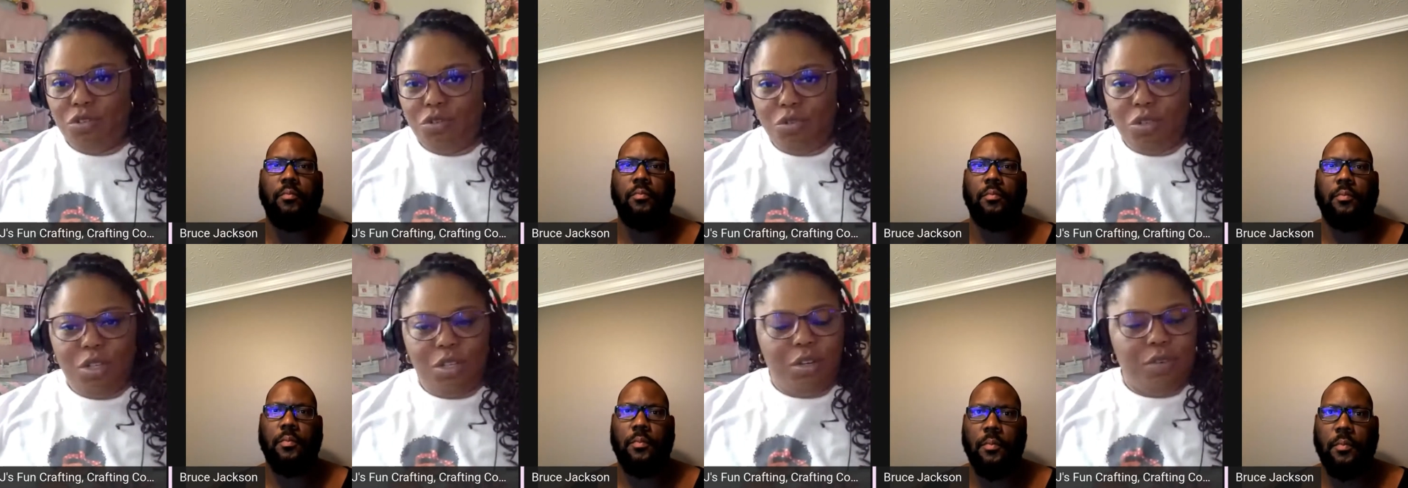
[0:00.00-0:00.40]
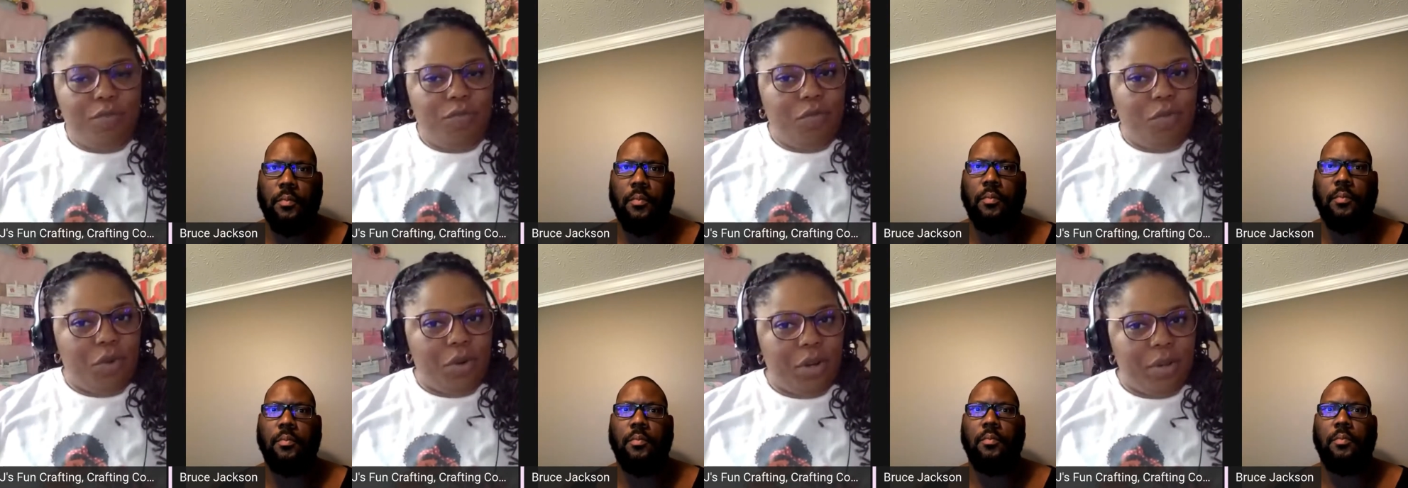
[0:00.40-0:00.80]
Speaker 1: you couldn't
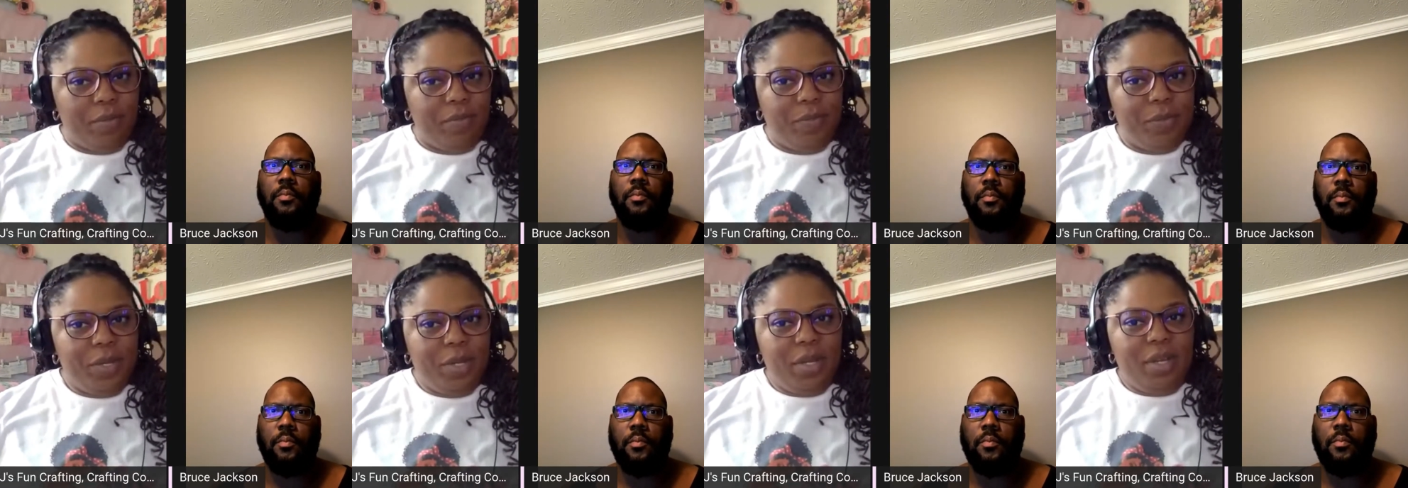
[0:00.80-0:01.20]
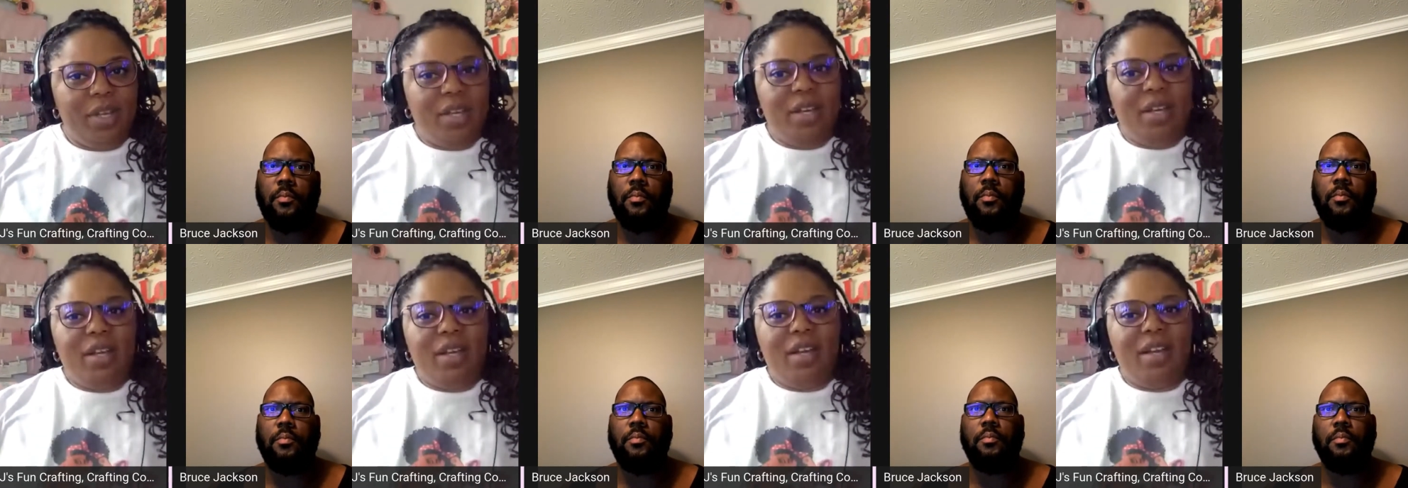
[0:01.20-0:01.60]
afford them
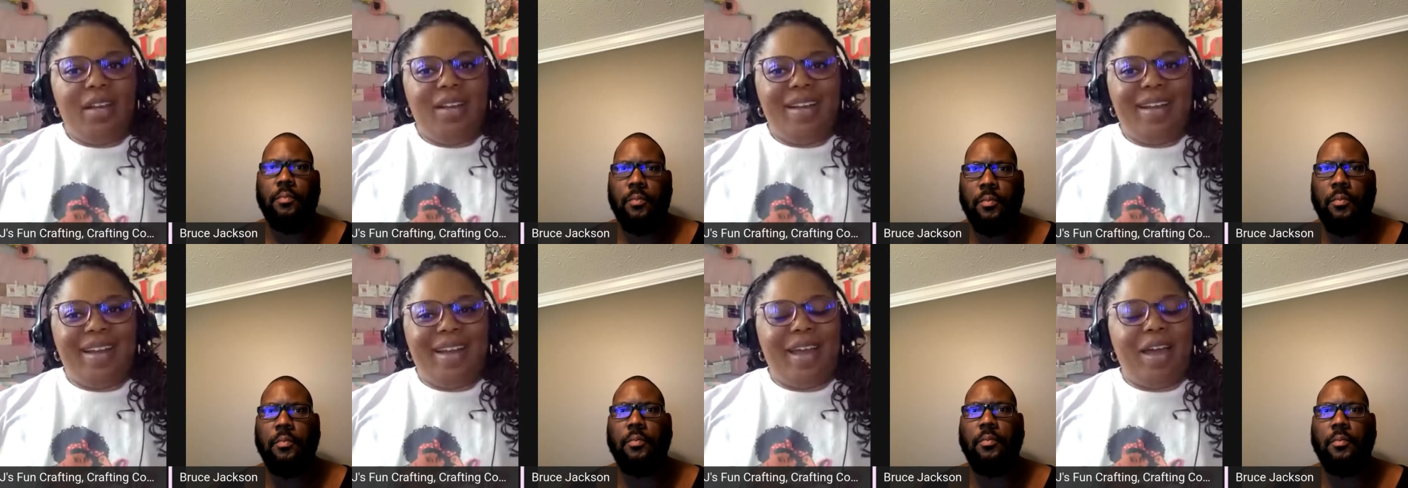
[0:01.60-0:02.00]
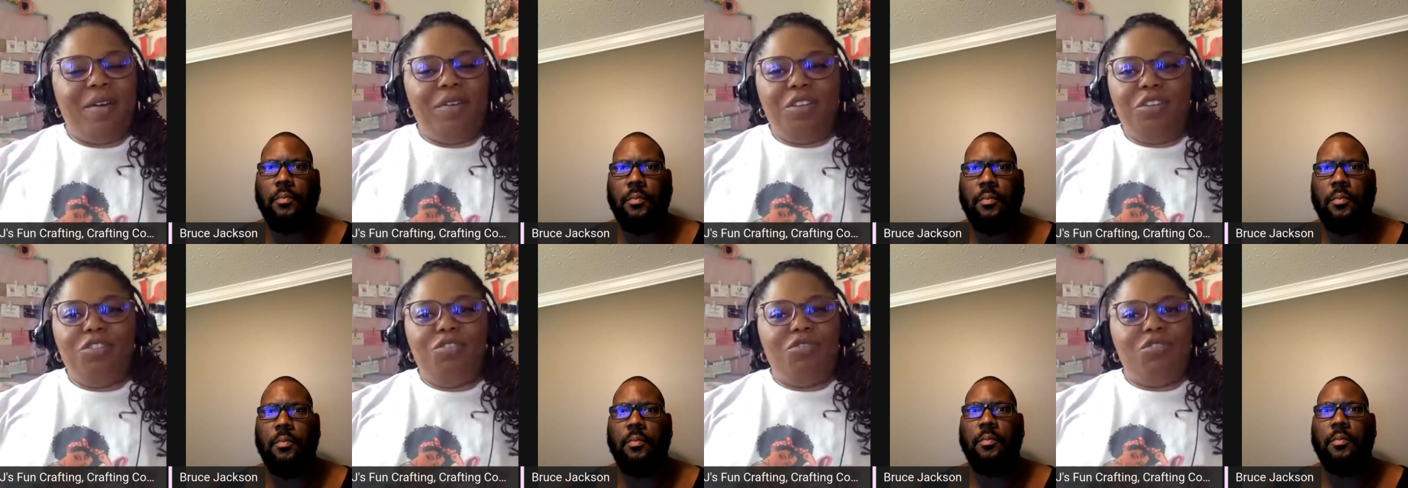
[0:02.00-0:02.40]
mm-hmm. how
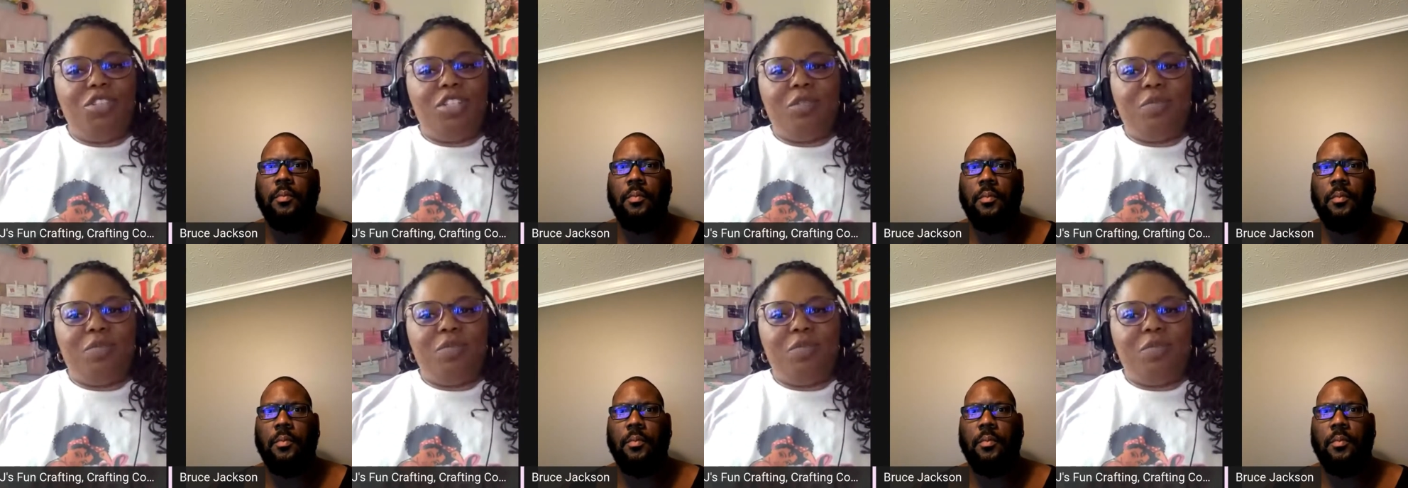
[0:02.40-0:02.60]
did you just